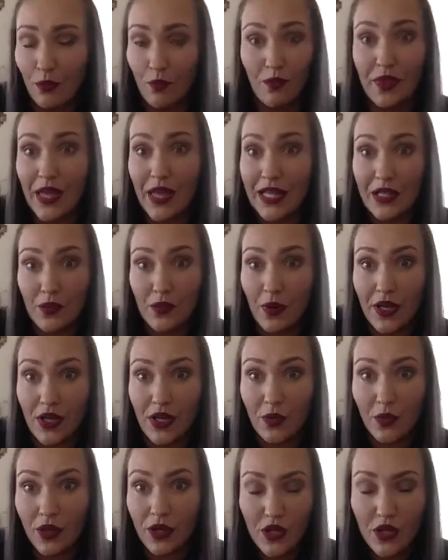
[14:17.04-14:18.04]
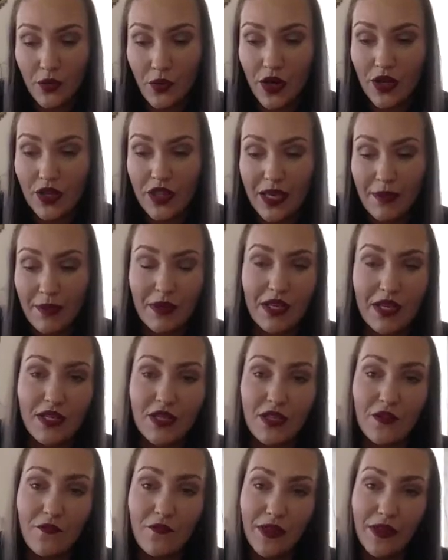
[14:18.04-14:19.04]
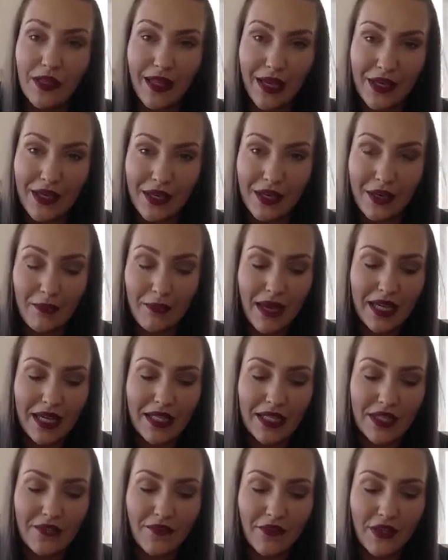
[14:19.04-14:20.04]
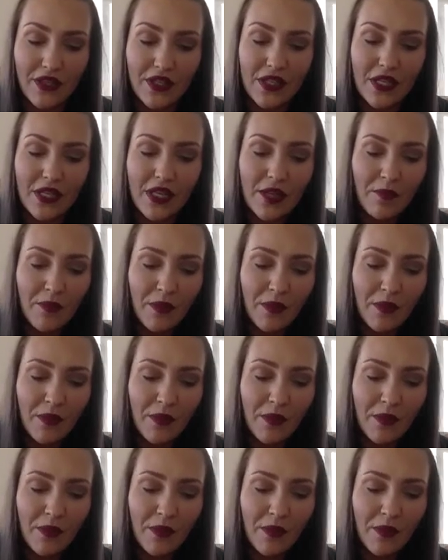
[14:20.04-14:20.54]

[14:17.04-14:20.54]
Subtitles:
that's why you wanted to work there, because you feel like you can make a difference.